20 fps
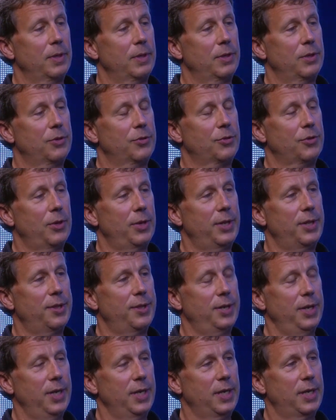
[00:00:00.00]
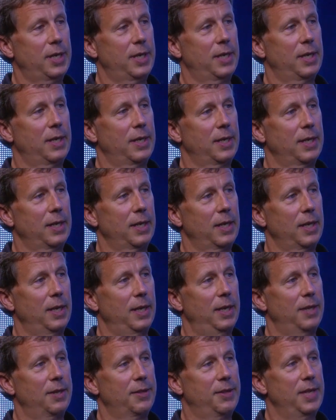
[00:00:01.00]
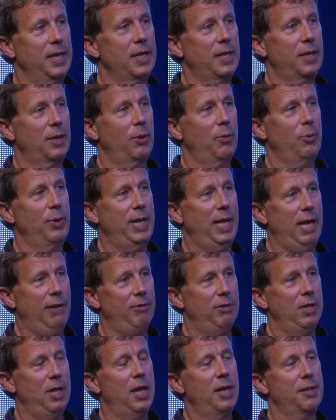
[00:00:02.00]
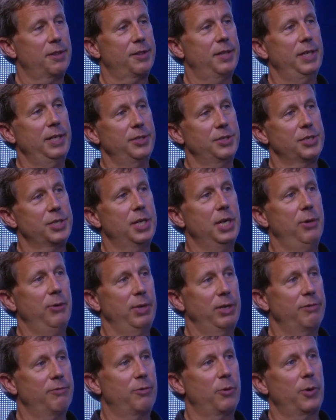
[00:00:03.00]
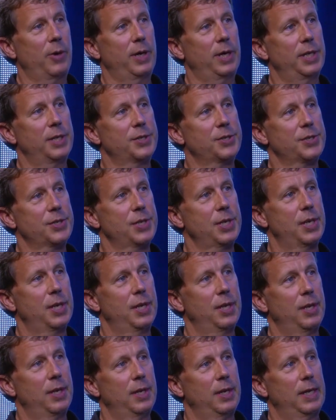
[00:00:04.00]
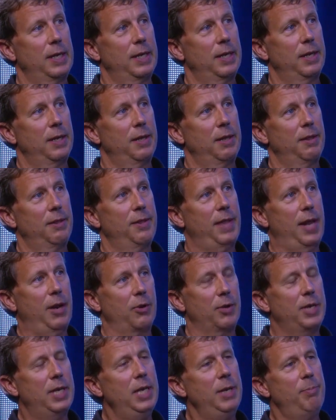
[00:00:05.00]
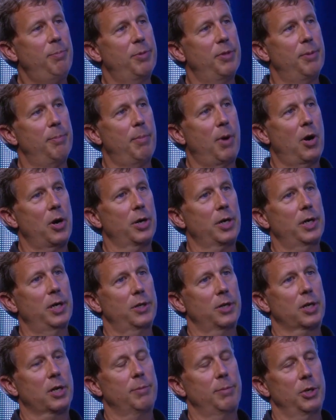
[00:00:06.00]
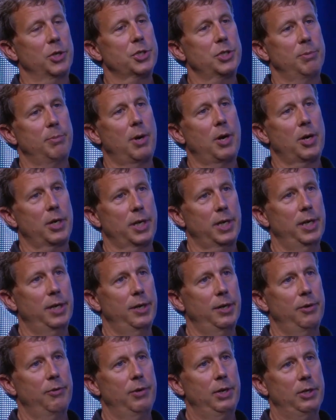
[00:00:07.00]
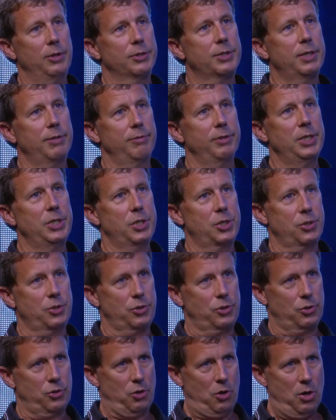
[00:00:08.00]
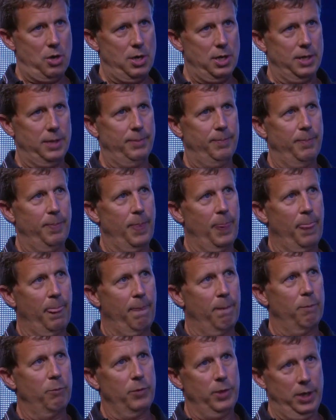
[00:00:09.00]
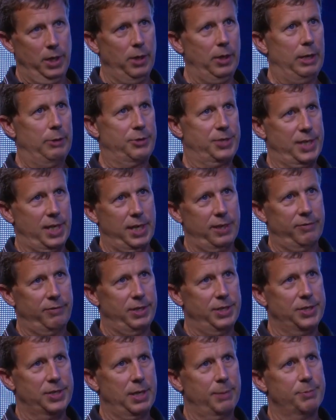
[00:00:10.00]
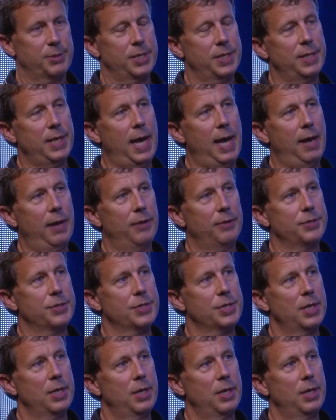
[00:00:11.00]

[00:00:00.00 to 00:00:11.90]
So I think we have a lot of things going for us that'll keep the commercial market relatively strong. Outside of these ups and downs.